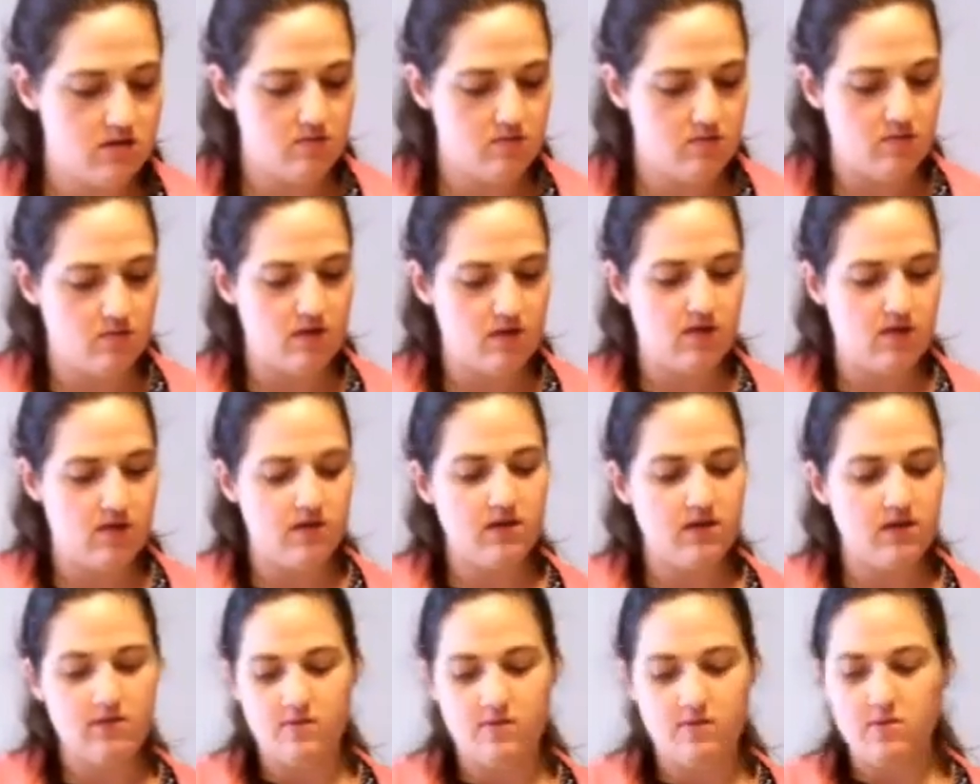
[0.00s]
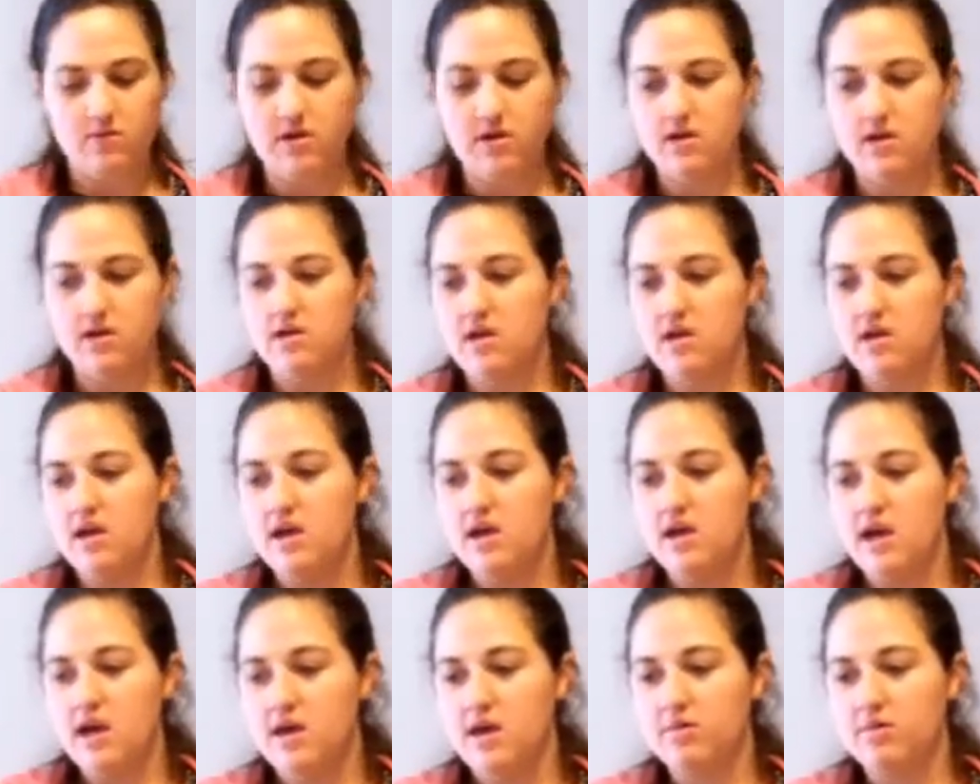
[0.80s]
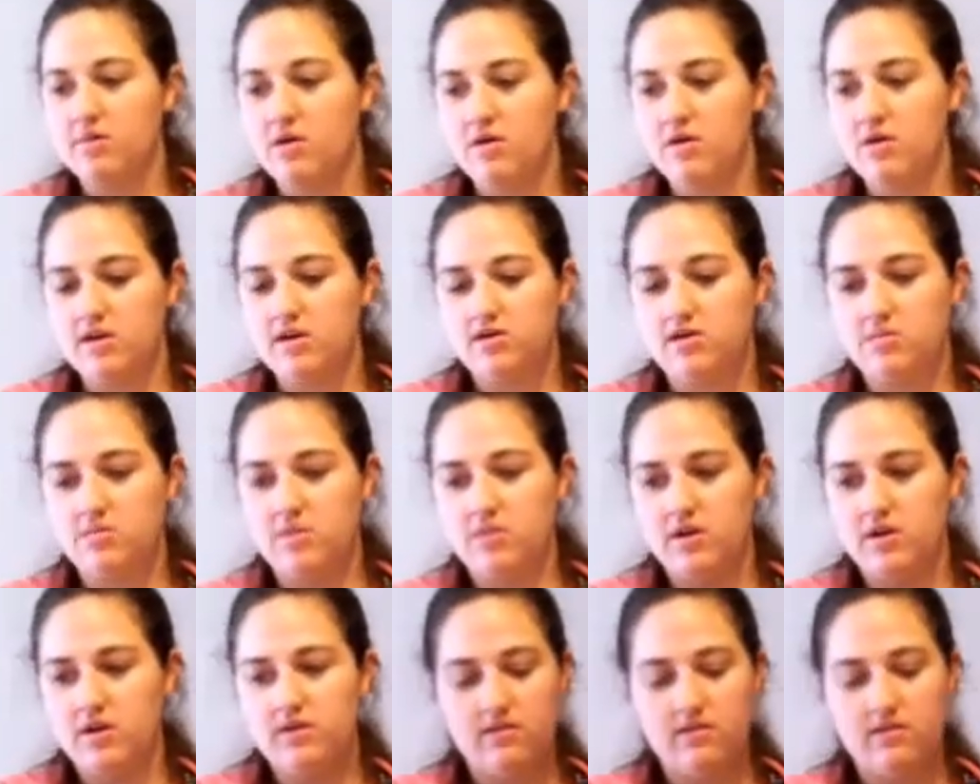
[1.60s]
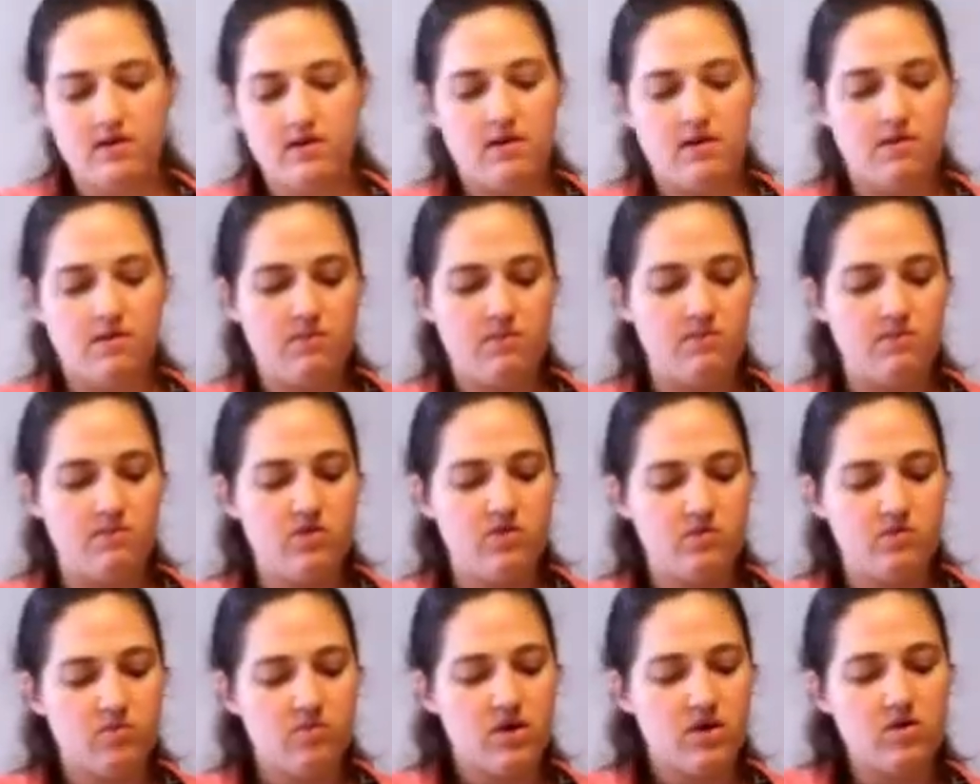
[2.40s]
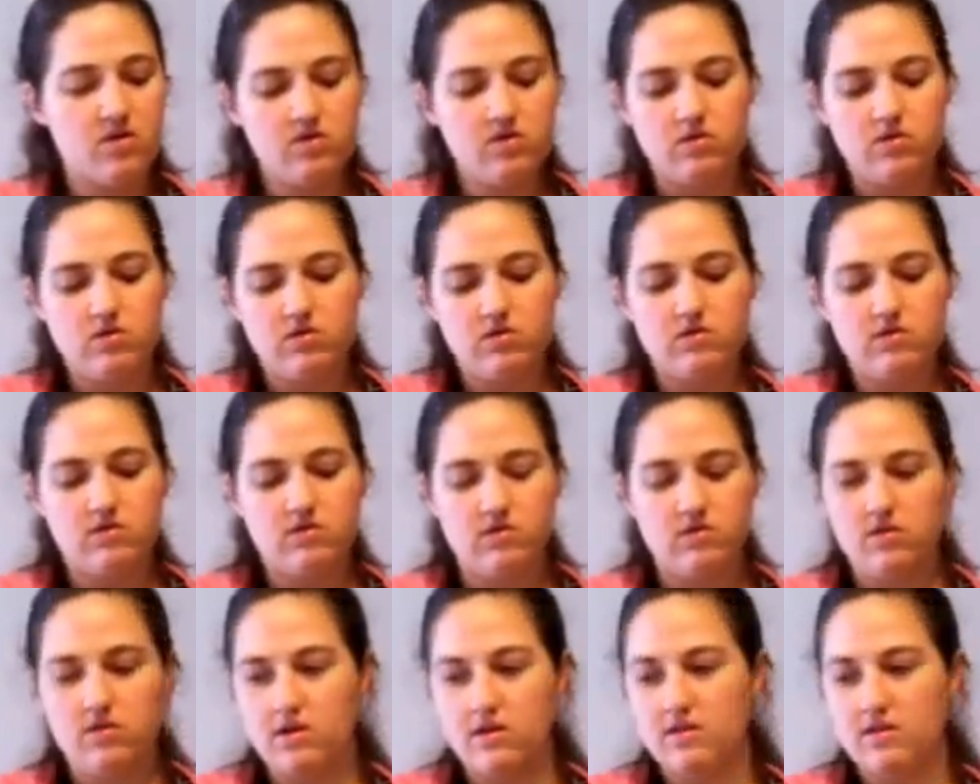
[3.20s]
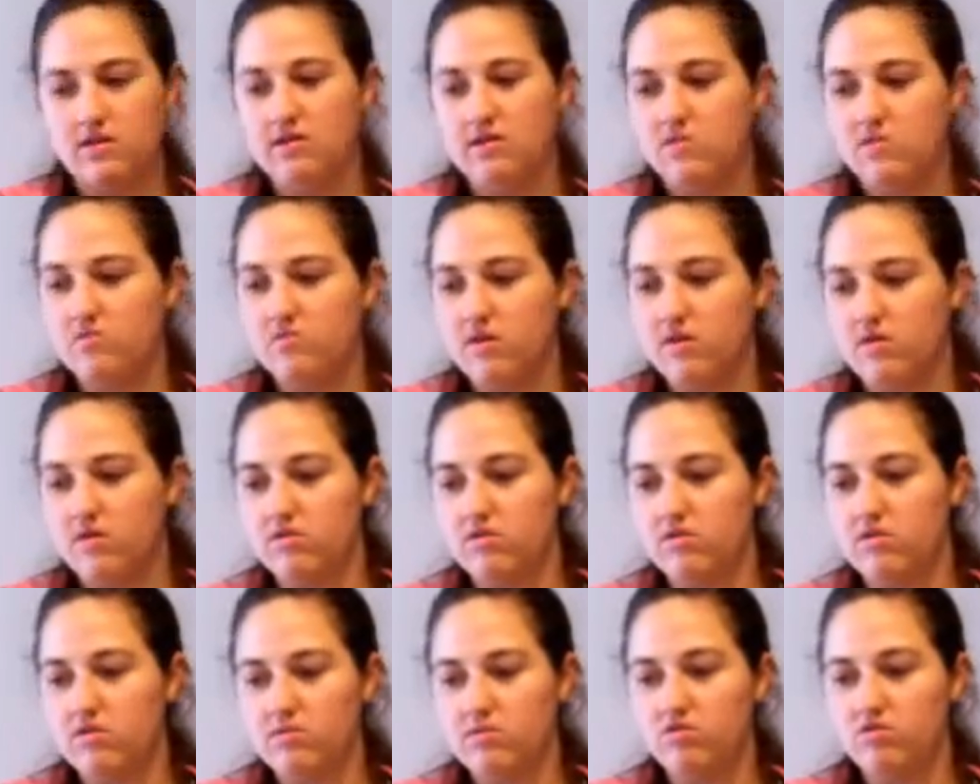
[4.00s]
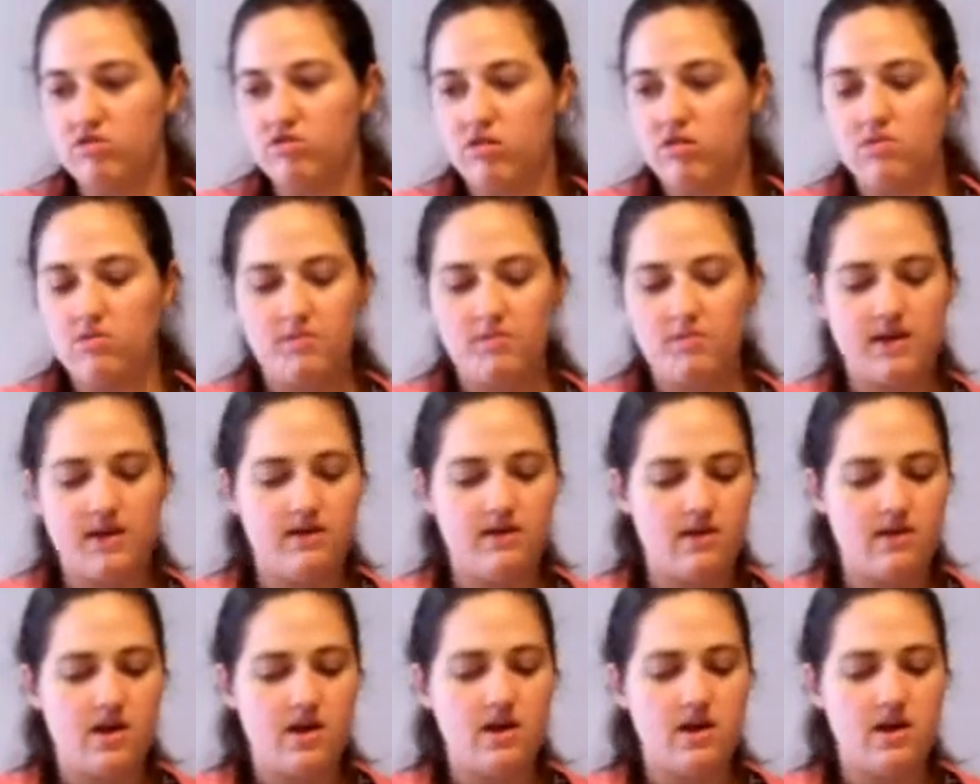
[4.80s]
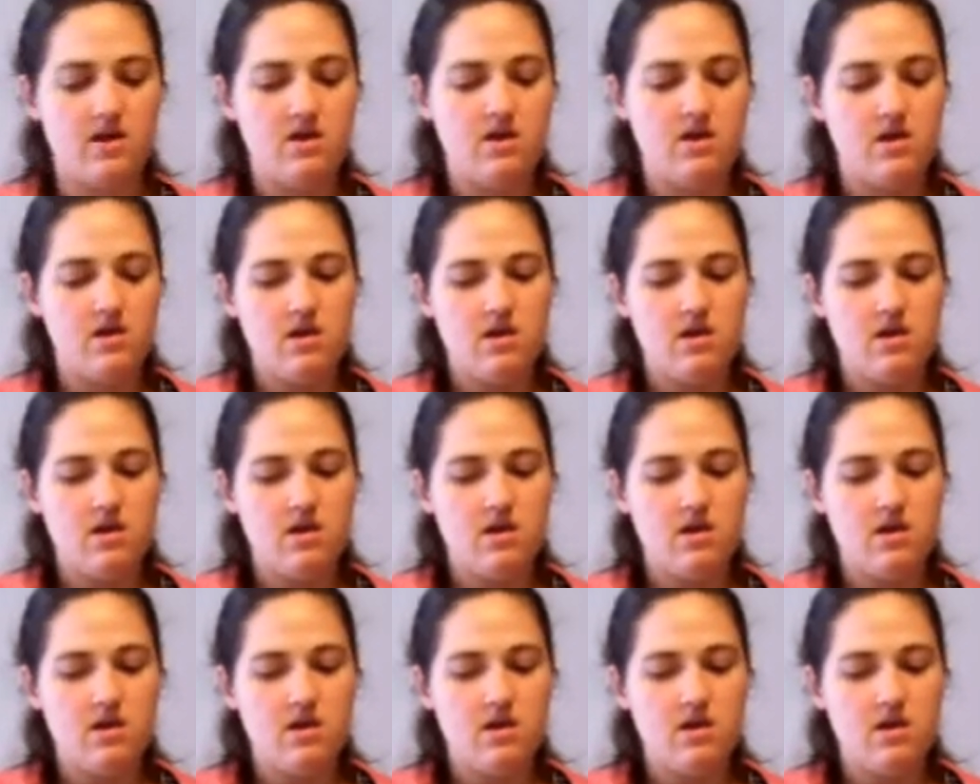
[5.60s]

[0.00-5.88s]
with this one, I'm going to put some sprinkles, or not some sprinkles, some sugar beads on it.